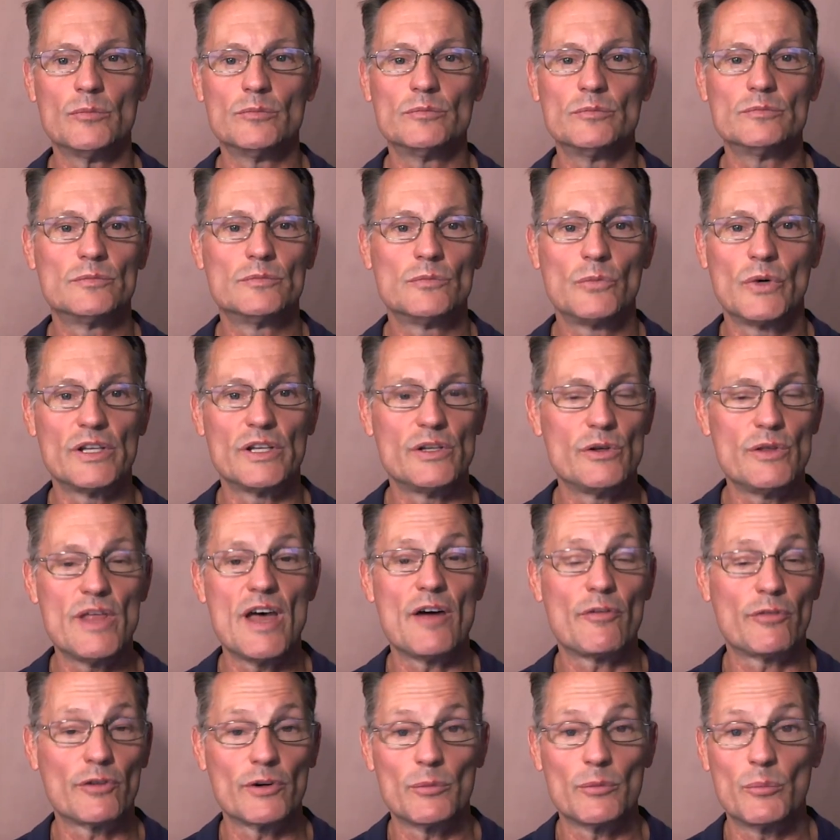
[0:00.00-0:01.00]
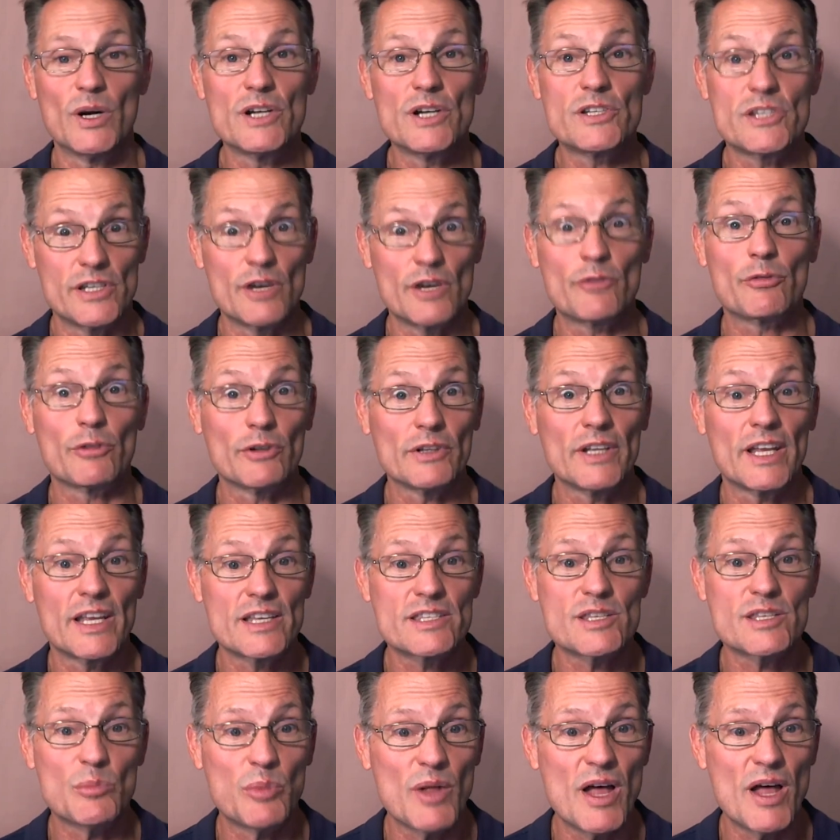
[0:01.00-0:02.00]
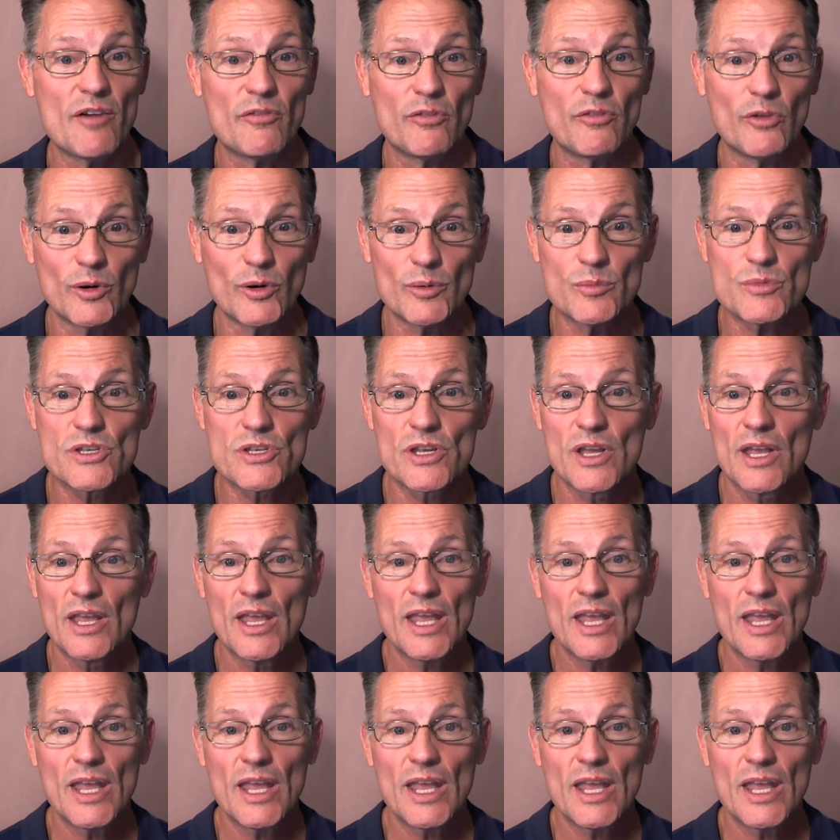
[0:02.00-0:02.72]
we can do that for a bunch of different legacy platforms.